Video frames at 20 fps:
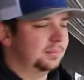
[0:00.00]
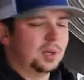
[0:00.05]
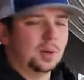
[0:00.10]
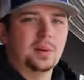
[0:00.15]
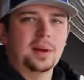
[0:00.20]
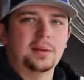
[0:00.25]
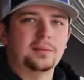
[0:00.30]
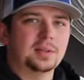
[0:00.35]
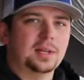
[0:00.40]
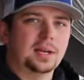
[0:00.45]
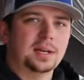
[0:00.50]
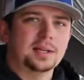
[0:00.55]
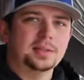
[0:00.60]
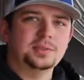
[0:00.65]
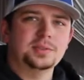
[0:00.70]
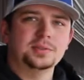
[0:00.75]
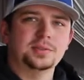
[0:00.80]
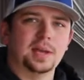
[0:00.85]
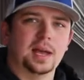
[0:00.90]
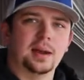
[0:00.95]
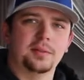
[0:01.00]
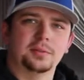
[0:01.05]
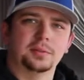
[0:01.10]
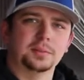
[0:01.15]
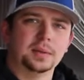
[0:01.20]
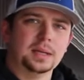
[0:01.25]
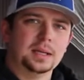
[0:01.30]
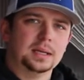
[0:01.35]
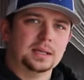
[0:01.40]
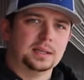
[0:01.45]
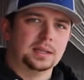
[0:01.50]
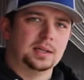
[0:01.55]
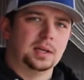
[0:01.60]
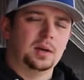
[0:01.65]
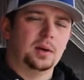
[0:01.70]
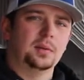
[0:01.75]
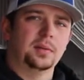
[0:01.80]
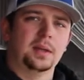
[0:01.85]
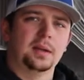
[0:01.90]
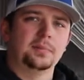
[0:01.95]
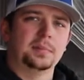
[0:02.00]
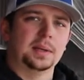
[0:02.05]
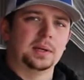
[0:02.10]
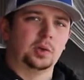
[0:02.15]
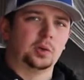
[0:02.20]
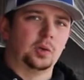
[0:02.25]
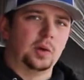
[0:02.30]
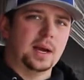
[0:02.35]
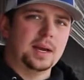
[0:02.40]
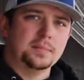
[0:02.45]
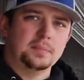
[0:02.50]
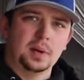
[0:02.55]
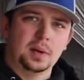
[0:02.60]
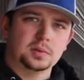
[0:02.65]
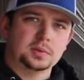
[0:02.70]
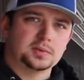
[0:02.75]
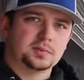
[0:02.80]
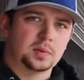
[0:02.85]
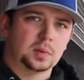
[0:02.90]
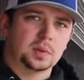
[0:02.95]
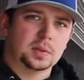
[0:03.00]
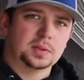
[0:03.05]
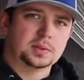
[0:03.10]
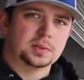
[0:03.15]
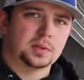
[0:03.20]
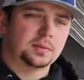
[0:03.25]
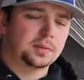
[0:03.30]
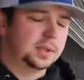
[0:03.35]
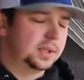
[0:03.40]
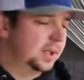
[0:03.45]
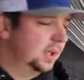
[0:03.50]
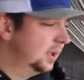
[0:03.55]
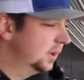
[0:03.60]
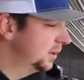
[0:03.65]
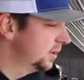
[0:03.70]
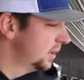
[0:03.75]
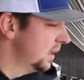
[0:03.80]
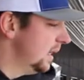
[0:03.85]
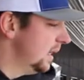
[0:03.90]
don't have a lot of issues out of them. You know, they've been great boats for us over the years.